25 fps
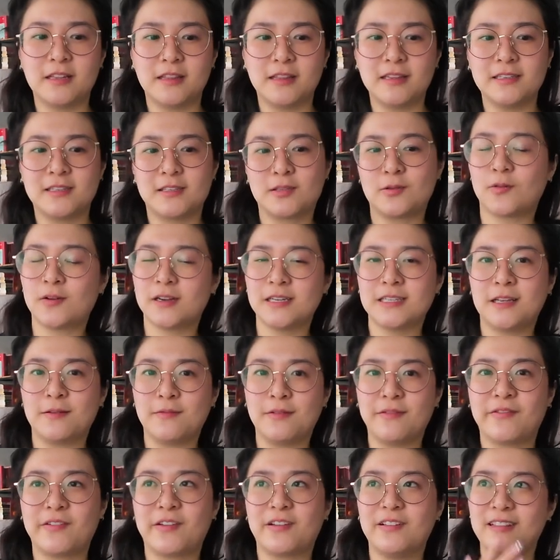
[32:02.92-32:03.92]
of the stories that
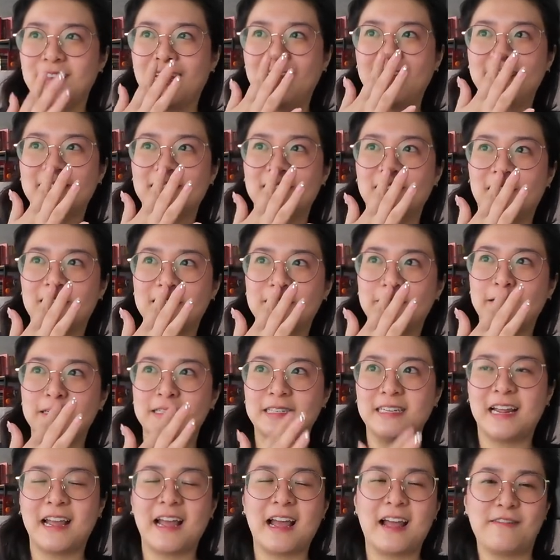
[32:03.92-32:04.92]
we've like talked about
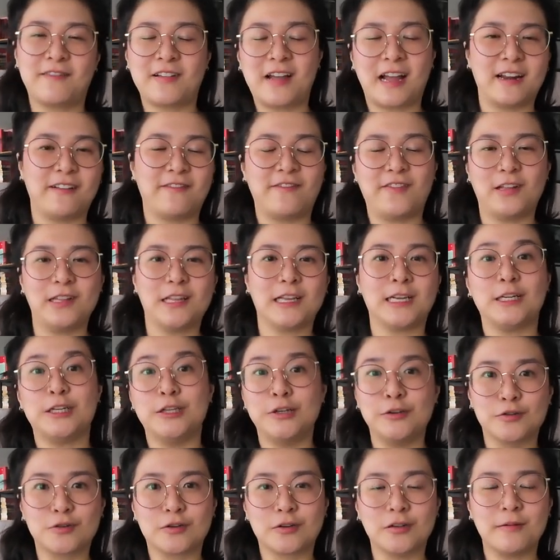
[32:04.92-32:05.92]
today I've kind of felt like
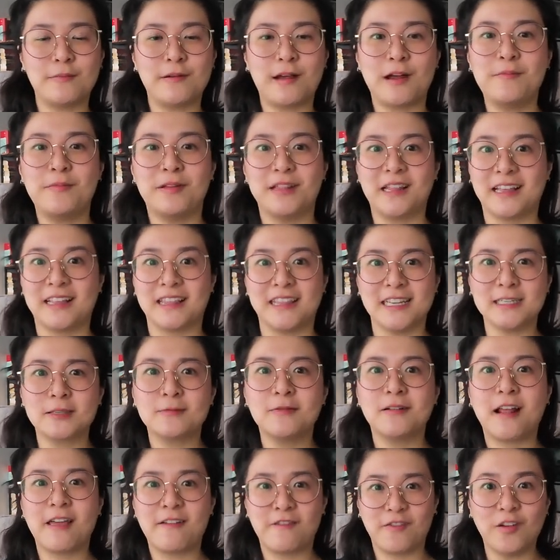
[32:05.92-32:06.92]
neutral about, but like this
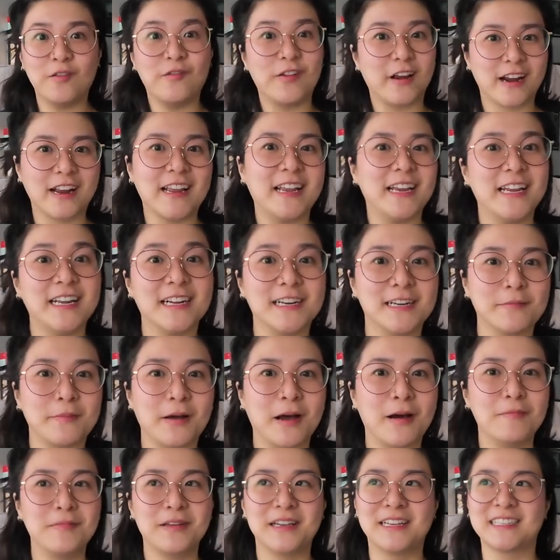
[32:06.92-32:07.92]
one I feel very heated
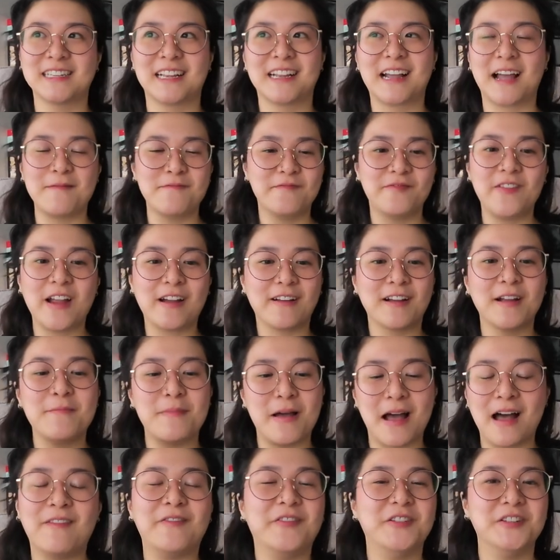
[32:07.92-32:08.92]
about because like I'm very
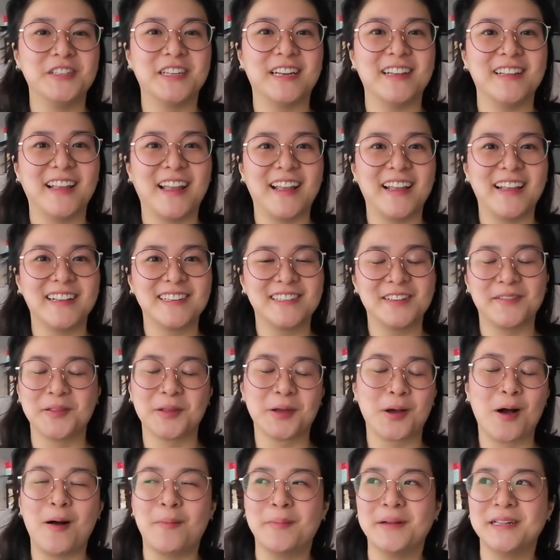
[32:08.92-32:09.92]
baffled at like some of
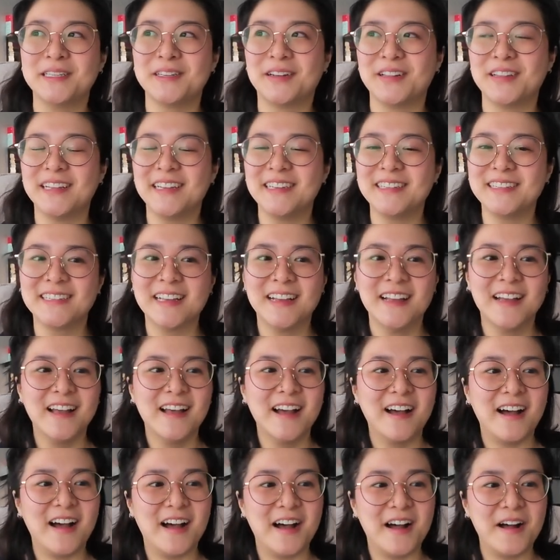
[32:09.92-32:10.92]
the comments on this.
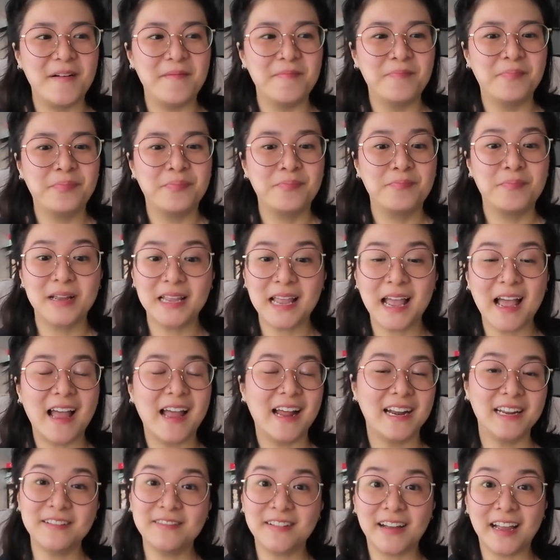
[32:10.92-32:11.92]
Um but yeah,
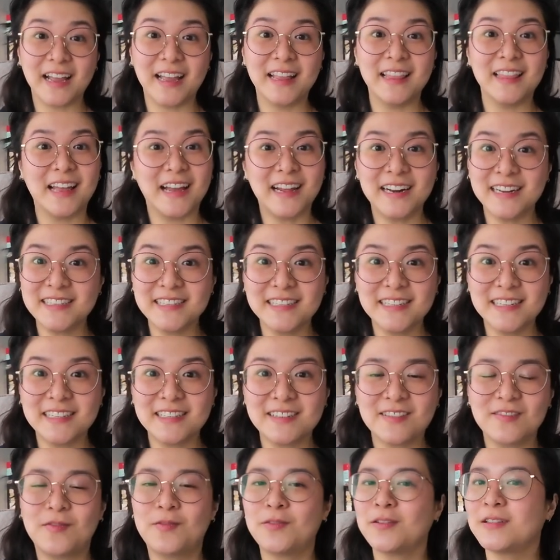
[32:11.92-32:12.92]
anyway, that is
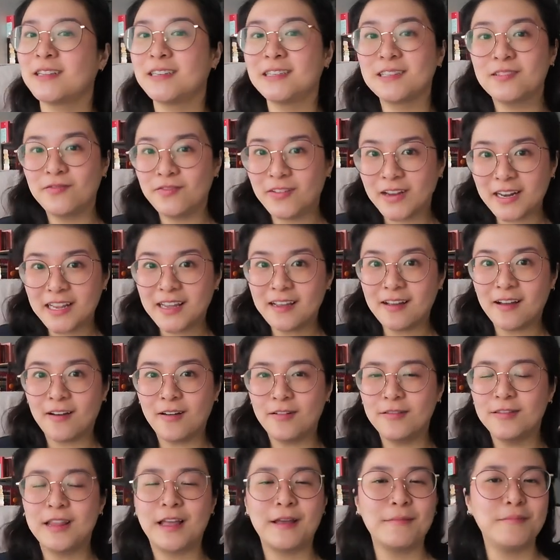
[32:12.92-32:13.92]
it for this
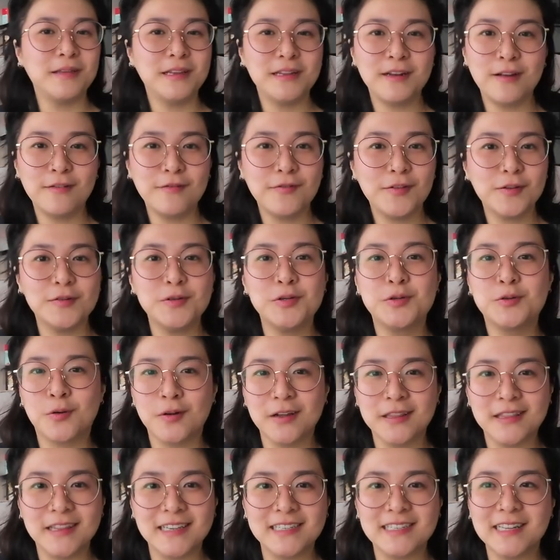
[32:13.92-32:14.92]
video. Let me know if you
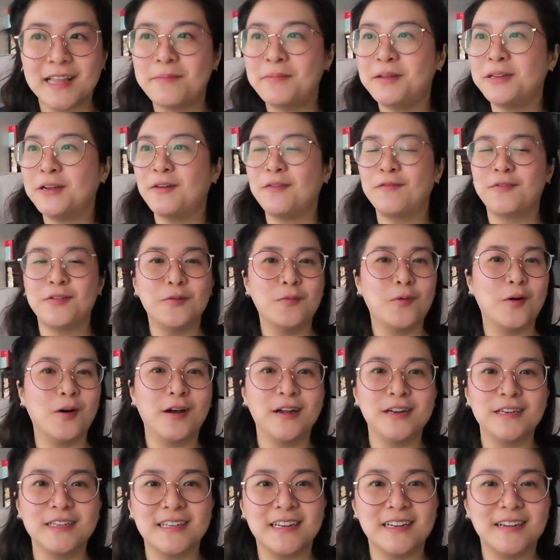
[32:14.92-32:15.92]
enjoyed this. Let me know if you
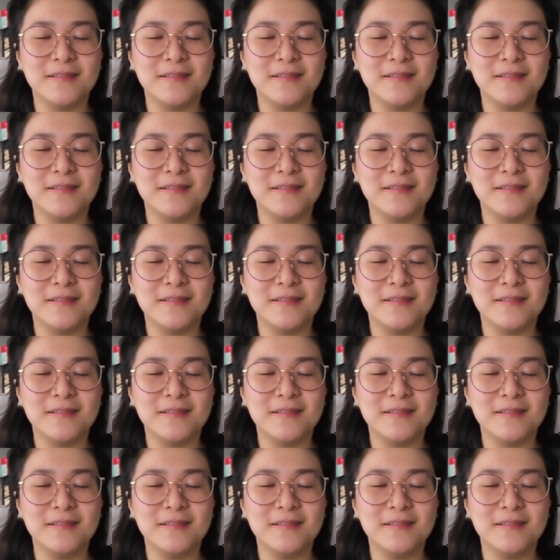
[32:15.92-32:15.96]
want